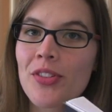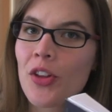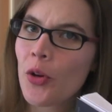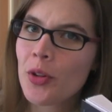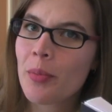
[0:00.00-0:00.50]
is
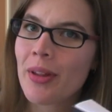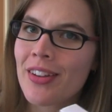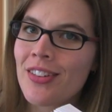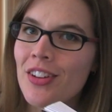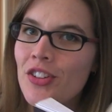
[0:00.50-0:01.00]
the only
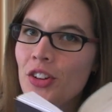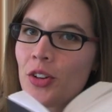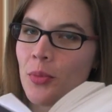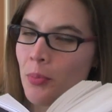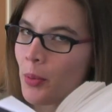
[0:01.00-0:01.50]
place that
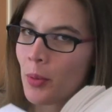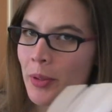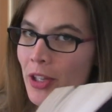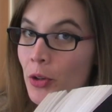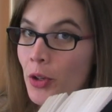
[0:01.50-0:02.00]
she
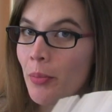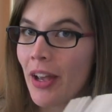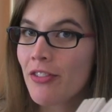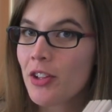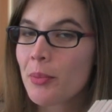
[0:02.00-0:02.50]
probably could
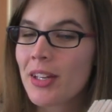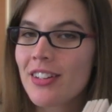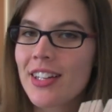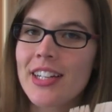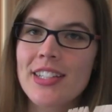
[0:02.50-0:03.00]
pay for the
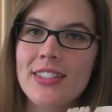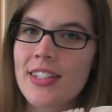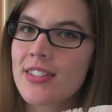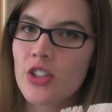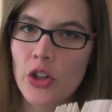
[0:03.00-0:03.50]
meal, and he
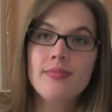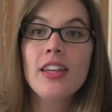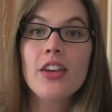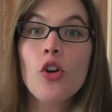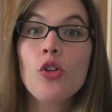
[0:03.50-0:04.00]
says no.
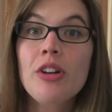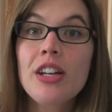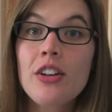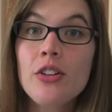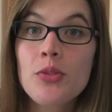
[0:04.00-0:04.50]
He
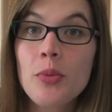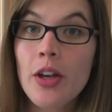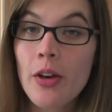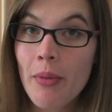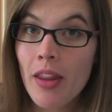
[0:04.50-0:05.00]
already knows
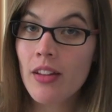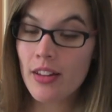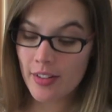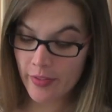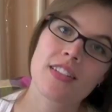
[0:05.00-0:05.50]
where her mother
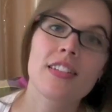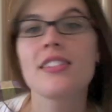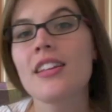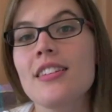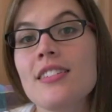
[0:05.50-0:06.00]
lives. He
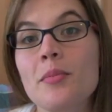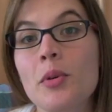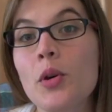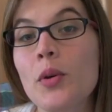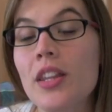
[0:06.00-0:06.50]
sends him
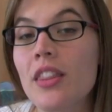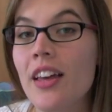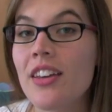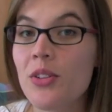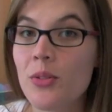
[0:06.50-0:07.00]
a quick
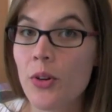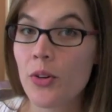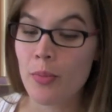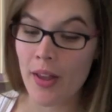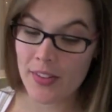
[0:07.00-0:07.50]
thank you
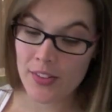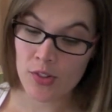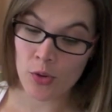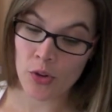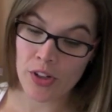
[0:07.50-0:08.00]
note about the
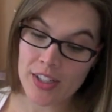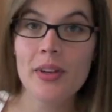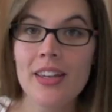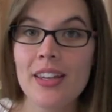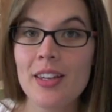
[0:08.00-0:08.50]

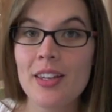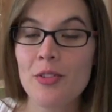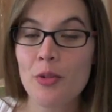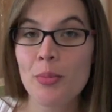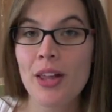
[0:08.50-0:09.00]
soaring.
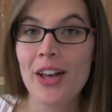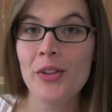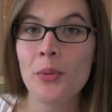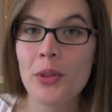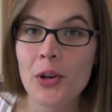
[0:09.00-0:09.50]
He
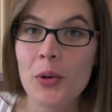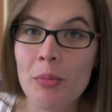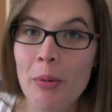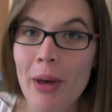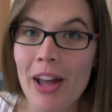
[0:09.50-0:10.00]
replies with a
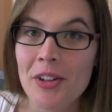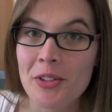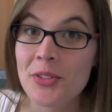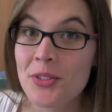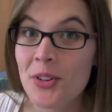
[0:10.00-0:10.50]
quip about
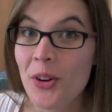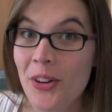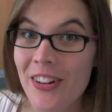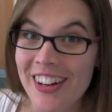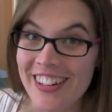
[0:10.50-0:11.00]
her
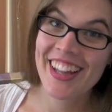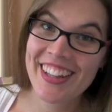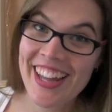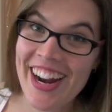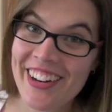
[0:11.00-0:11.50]
snoring.
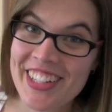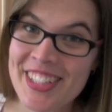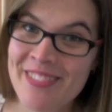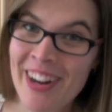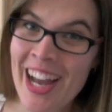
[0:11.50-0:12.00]

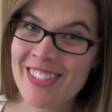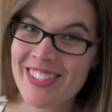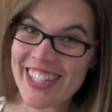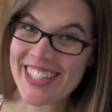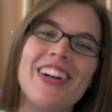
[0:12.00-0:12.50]
Hilarious
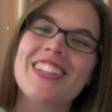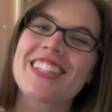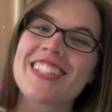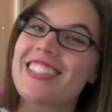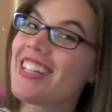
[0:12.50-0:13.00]
rhyming.
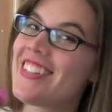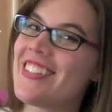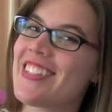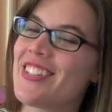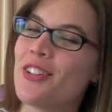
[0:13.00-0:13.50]
Apparently she
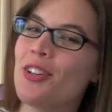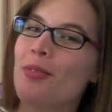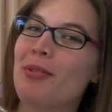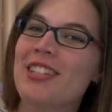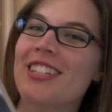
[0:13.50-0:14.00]
doesn't
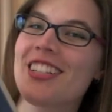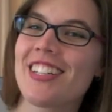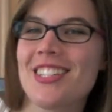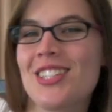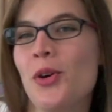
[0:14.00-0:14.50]
snore, but she
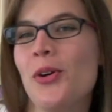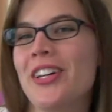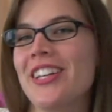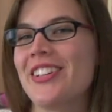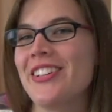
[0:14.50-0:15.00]
does
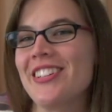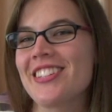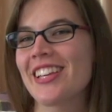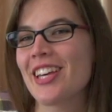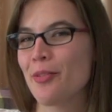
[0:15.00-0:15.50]
talk in her
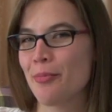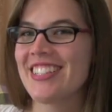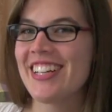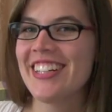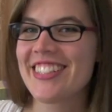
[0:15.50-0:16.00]
sleep.
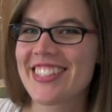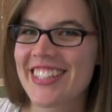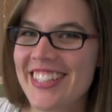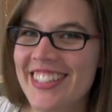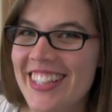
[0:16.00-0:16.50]
Dun
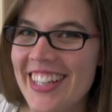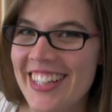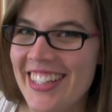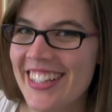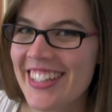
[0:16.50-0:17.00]
dun
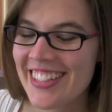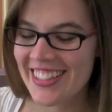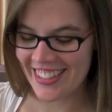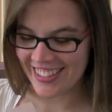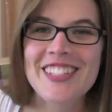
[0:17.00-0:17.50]

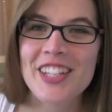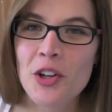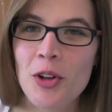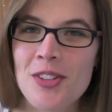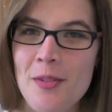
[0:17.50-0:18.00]
dun! She
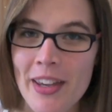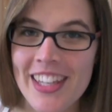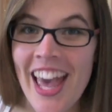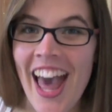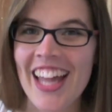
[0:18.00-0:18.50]
calls him a
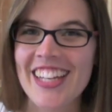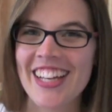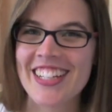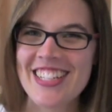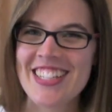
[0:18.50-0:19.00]
cad
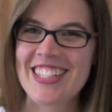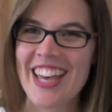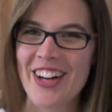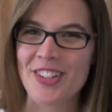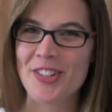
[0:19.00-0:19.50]
and a
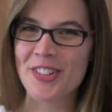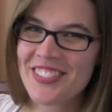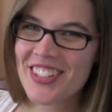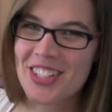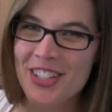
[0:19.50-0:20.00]

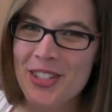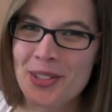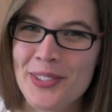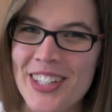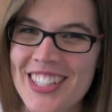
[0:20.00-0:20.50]
scoundrel, which are
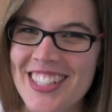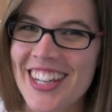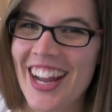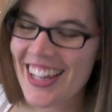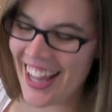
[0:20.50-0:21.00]
two words that I